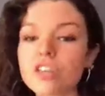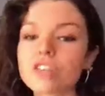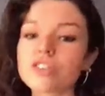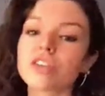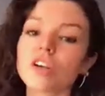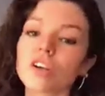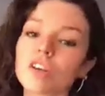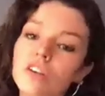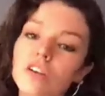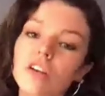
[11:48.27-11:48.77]

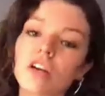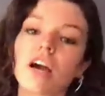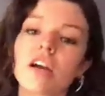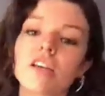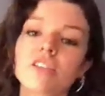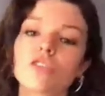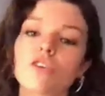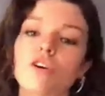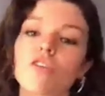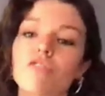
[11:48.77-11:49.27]
certain
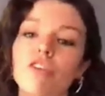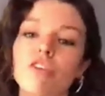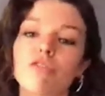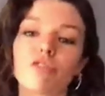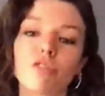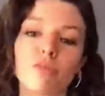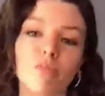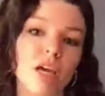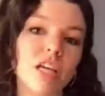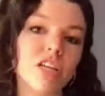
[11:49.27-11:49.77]
kinds of
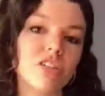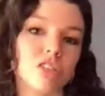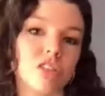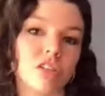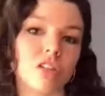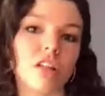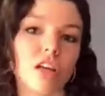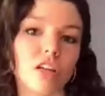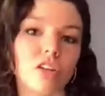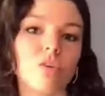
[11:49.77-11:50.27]

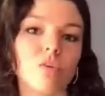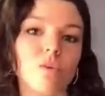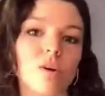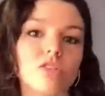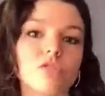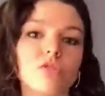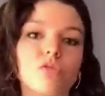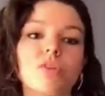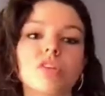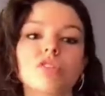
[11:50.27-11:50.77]
information that you
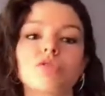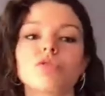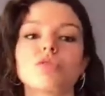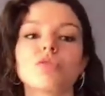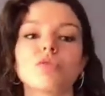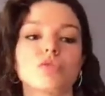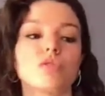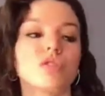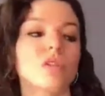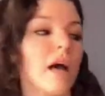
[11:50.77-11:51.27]
want to
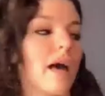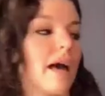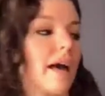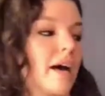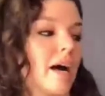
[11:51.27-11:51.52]
introduce.